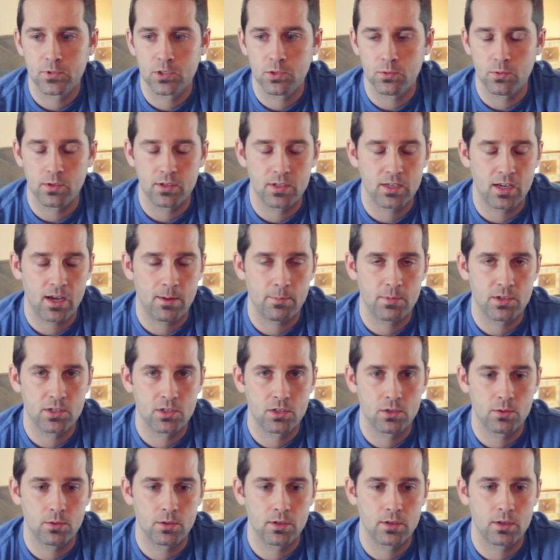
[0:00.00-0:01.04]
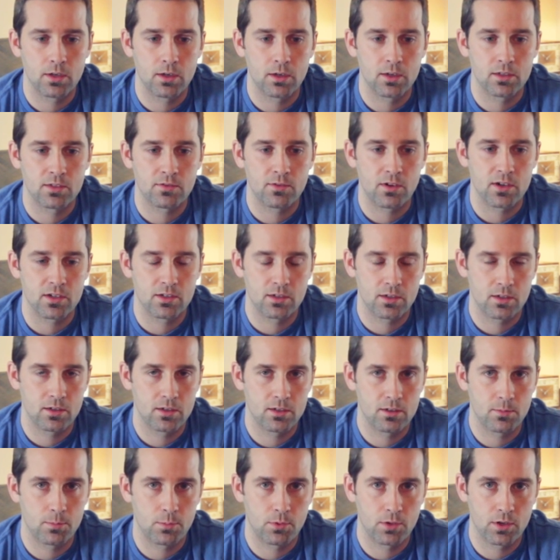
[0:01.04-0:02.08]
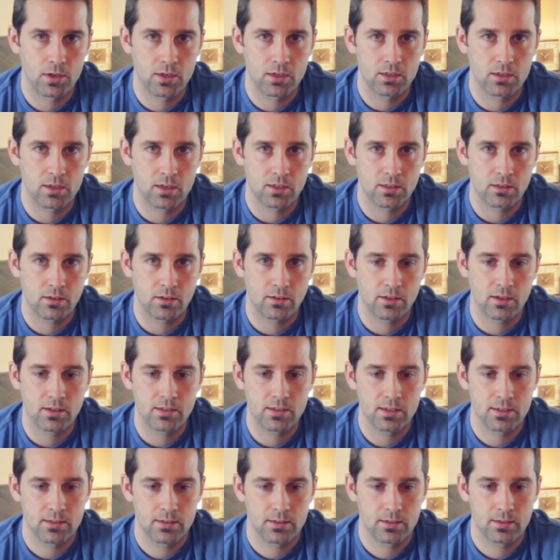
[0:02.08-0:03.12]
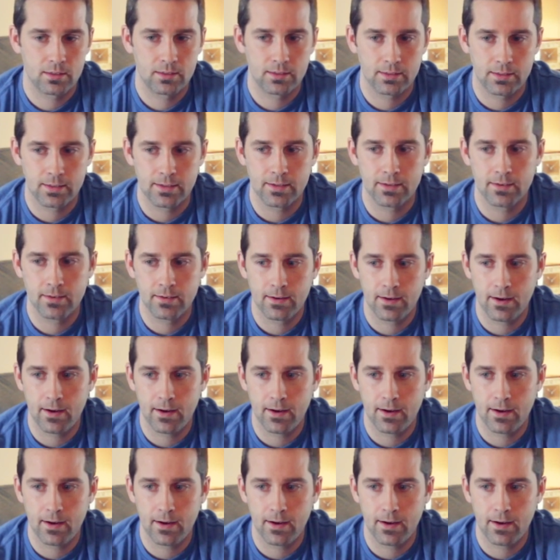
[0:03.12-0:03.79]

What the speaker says: doing damage to it as far as getting debris and dust on it. It's easy to clean.